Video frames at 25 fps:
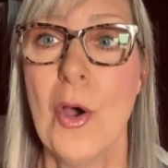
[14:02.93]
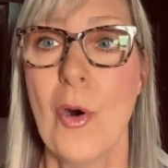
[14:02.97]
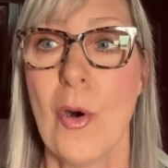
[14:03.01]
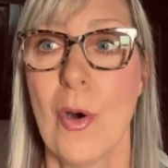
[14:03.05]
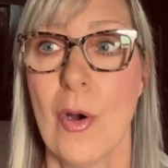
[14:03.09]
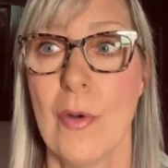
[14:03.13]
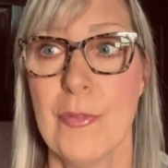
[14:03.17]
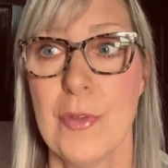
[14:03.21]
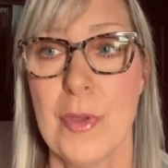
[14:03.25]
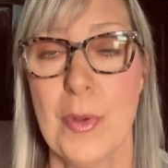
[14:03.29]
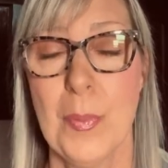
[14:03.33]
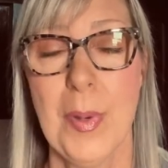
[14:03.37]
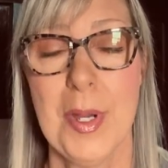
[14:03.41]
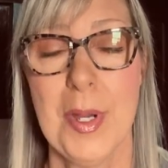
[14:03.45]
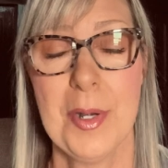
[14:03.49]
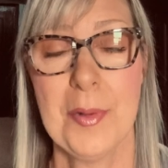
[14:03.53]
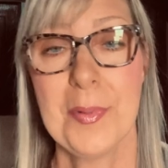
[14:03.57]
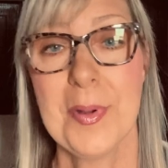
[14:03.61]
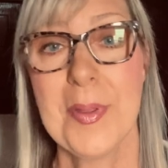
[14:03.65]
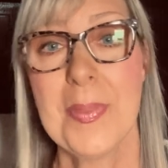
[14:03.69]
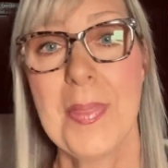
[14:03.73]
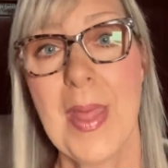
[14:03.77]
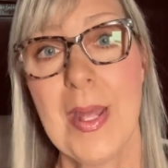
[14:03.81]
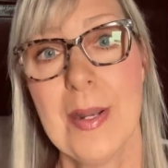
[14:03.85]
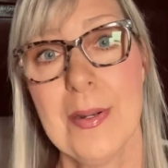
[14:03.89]
or if you to
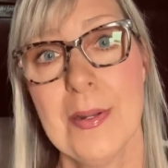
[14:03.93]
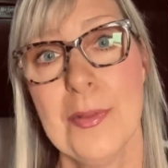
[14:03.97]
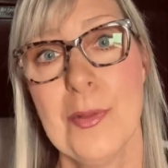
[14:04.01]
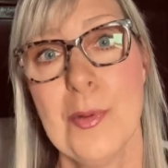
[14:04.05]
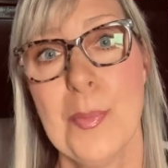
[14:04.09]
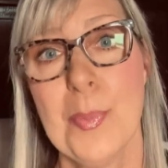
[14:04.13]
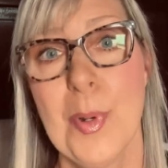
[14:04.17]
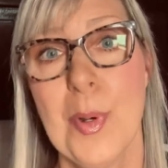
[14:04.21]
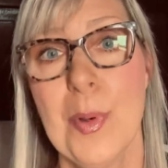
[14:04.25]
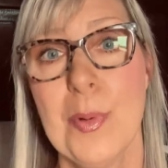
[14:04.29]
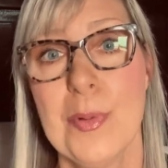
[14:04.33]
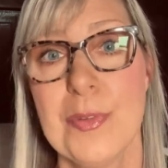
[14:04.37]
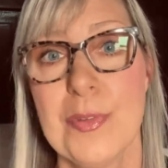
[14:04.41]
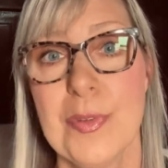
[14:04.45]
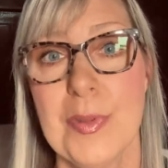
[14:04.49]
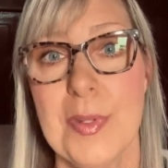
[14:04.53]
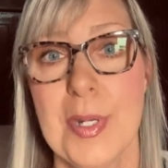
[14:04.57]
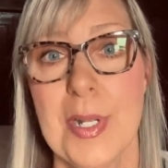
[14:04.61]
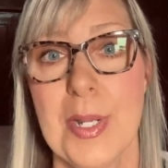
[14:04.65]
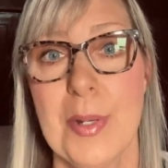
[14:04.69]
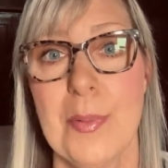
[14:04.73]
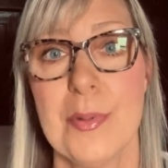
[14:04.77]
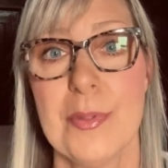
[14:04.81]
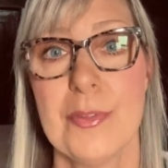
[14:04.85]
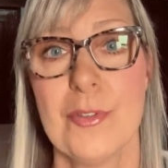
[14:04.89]
read that other post that
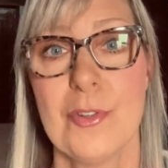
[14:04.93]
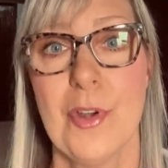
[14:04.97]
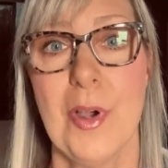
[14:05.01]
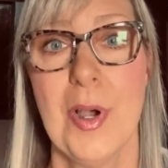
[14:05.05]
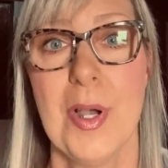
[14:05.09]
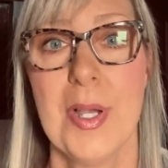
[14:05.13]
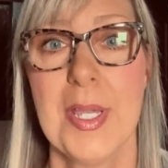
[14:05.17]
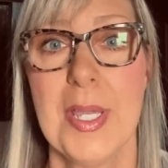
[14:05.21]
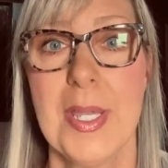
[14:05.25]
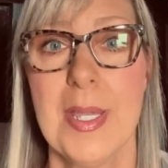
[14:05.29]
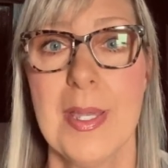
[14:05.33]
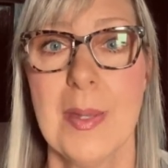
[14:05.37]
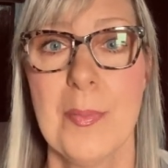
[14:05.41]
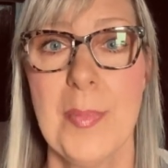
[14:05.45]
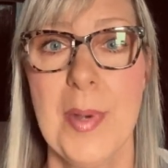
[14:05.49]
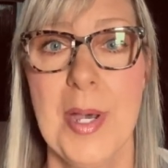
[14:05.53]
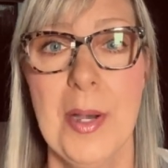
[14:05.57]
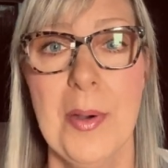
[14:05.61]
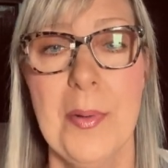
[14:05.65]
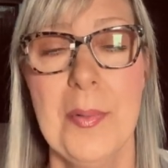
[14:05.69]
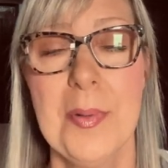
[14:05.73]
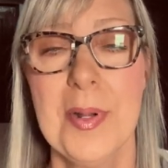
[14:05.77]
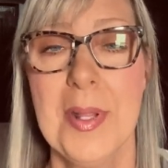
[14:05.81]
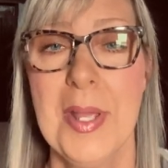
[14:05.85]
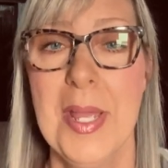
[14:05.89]
I was talking
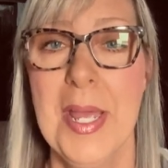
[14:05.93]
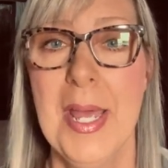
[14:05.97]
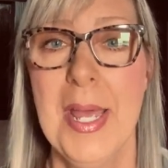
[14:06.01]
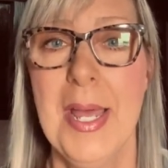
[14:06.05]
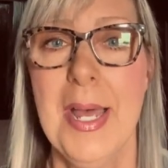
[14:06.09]
about.